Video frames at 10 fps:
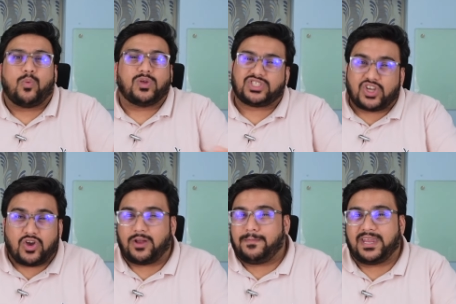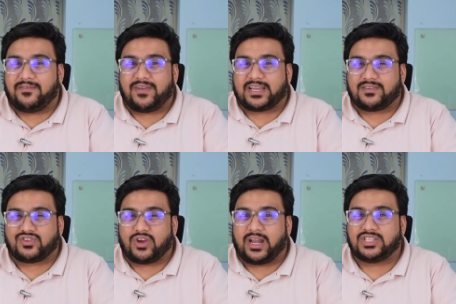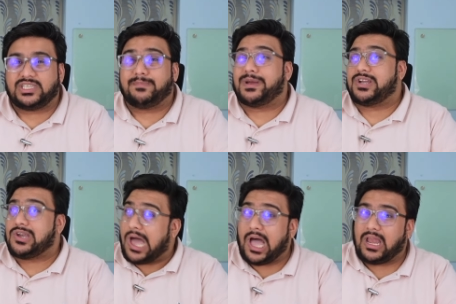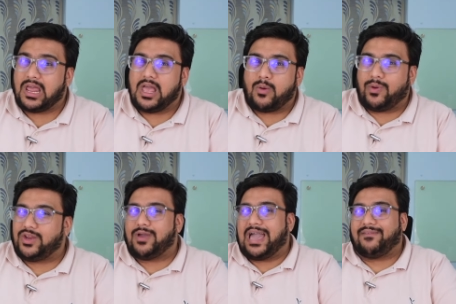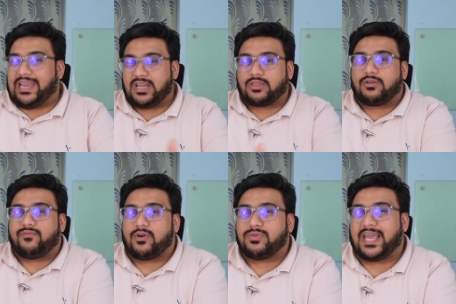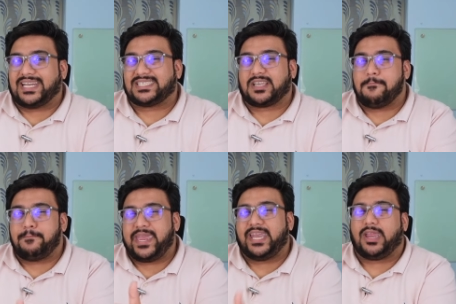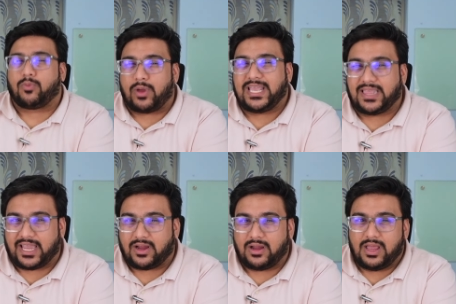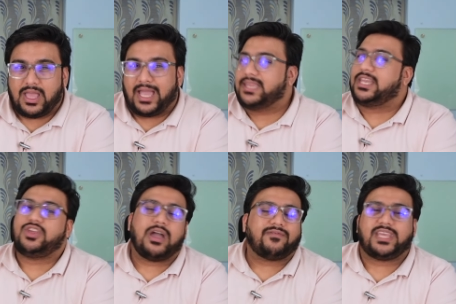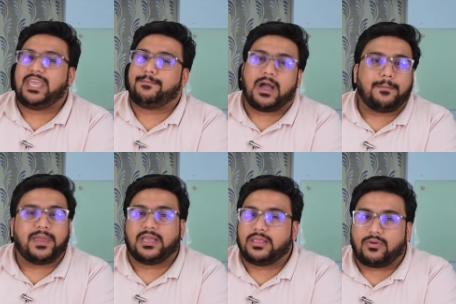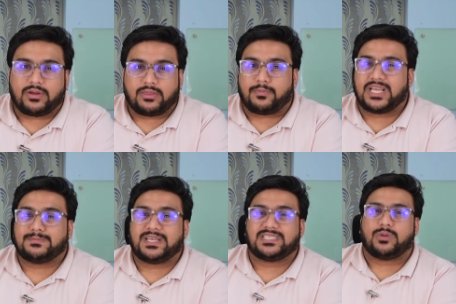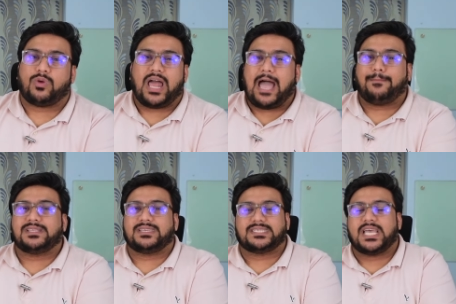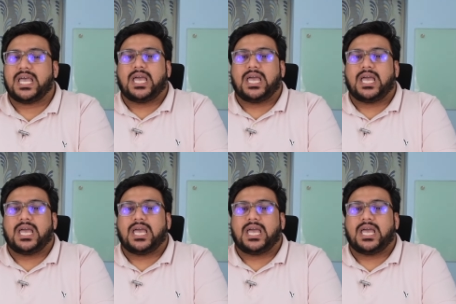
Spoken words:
which could be an effective strategy, but not when you have another phone that is competing right there, and then you have to keep upping and lowering the price, because then what happens is